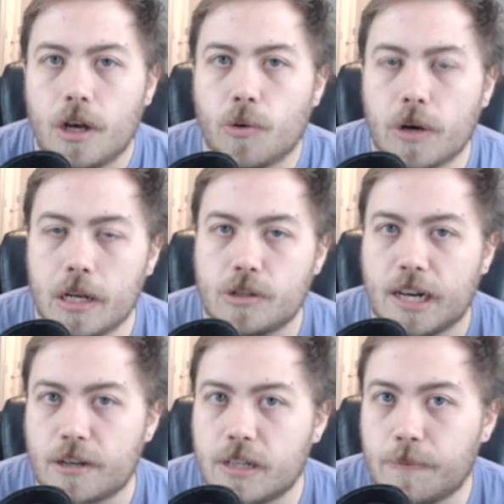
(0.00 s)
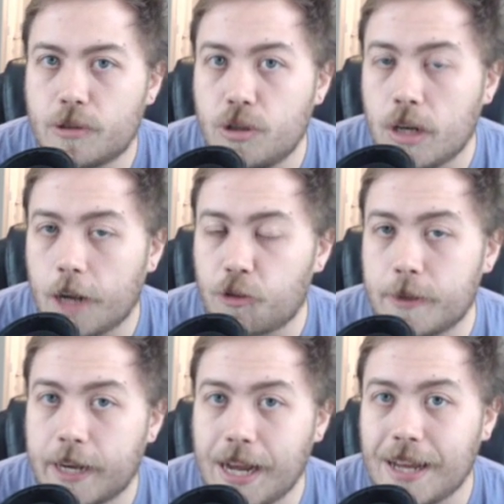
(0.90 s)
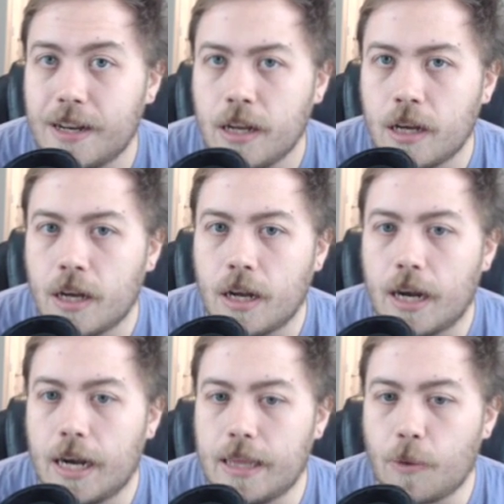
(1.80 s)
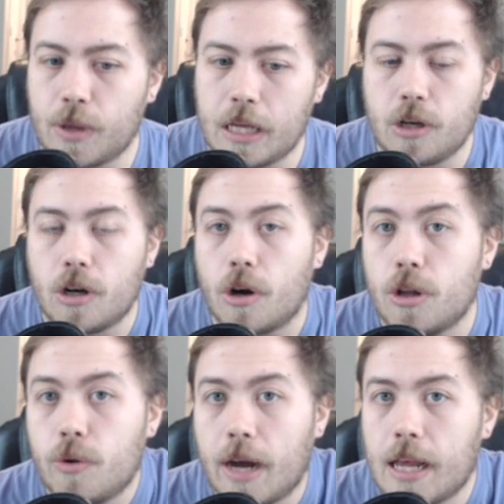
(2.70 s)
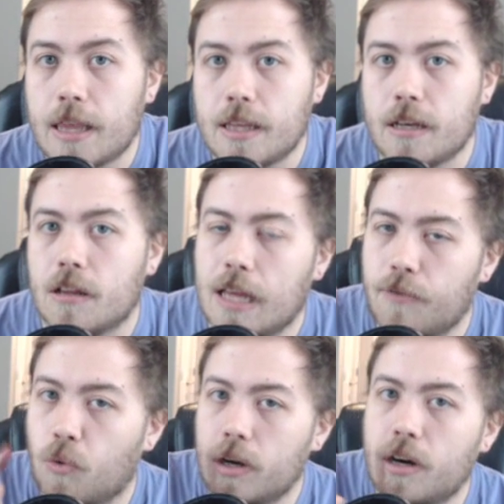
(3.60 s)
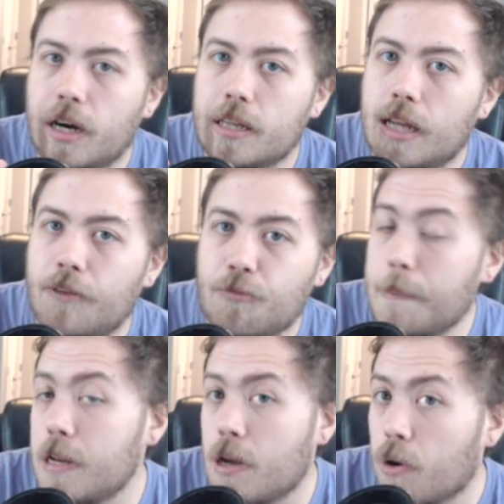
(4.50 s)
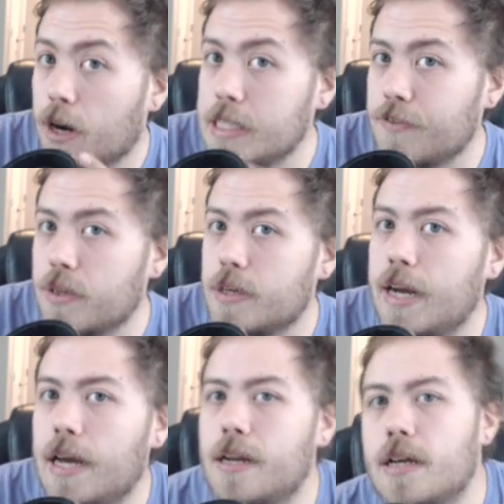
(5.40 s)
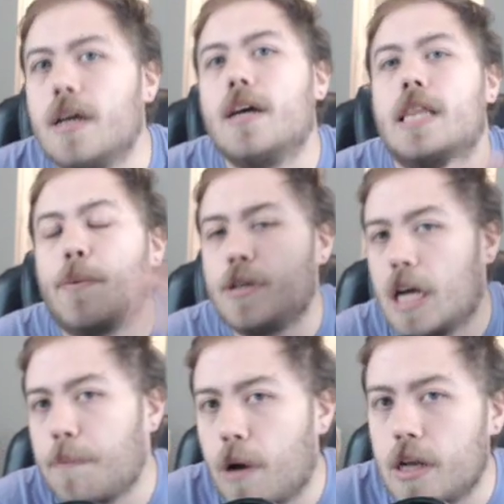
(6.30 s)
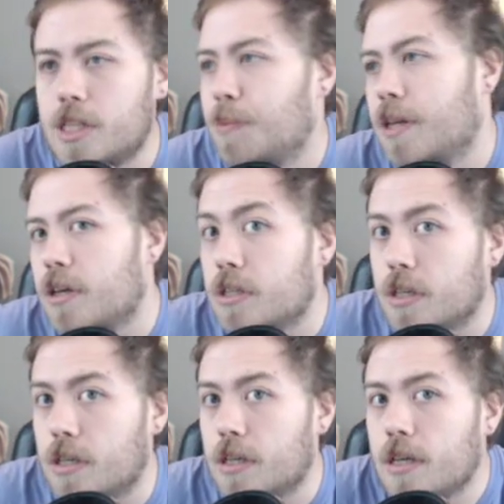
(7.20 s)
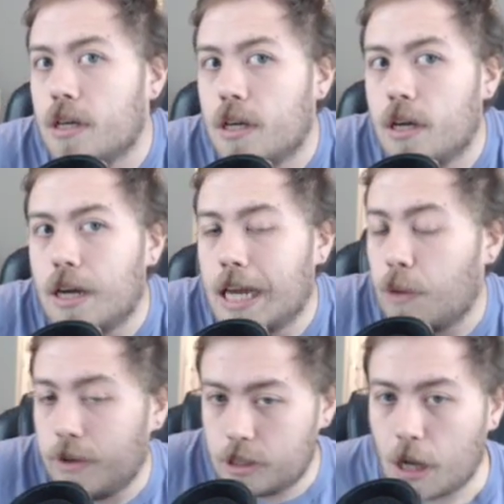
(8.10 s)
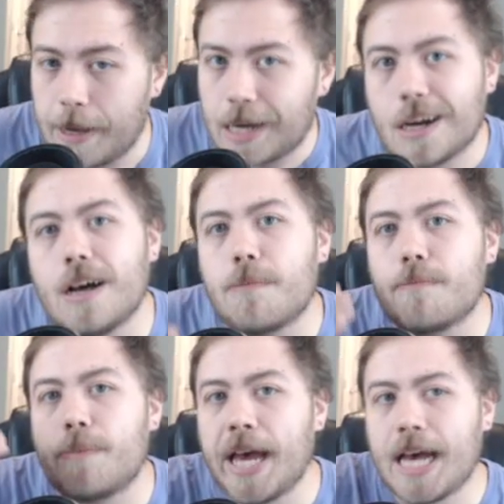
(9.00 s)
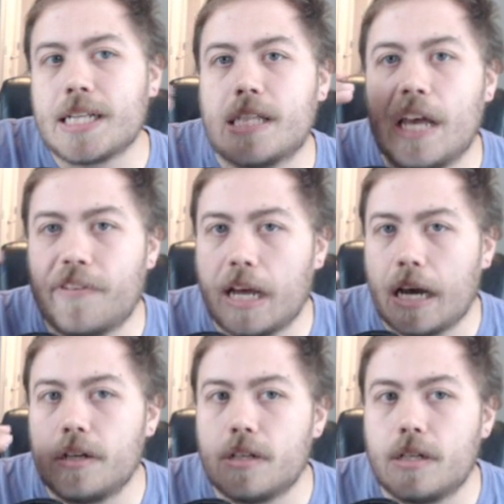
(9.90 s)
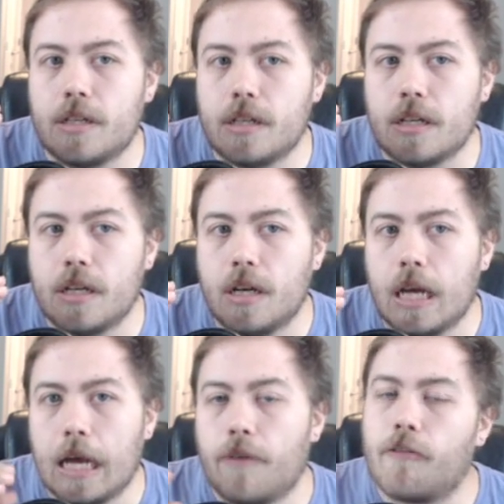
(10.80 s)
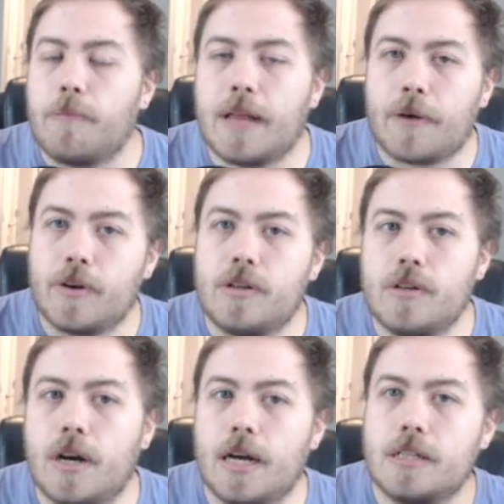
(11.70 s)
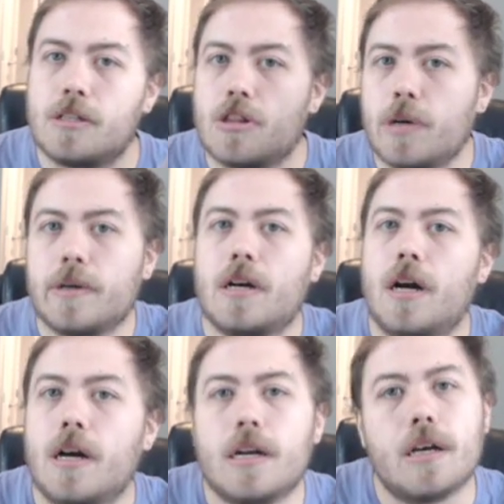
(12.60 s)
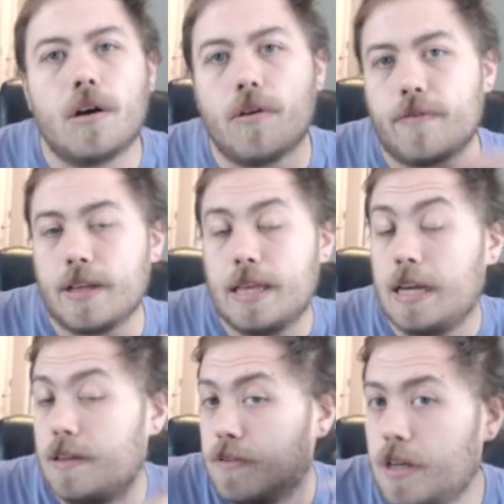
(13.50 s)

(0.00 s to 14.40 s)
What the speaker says: we're going to try to rip 2 cards from their hand, and then when they go to do anything, they'll have 1 card left, maybe no cards left in their hand, then we try to punish them on their turn. And then we draw back up, pass, they have an on turn, we block with 2 cards, throw a card, hopefully they,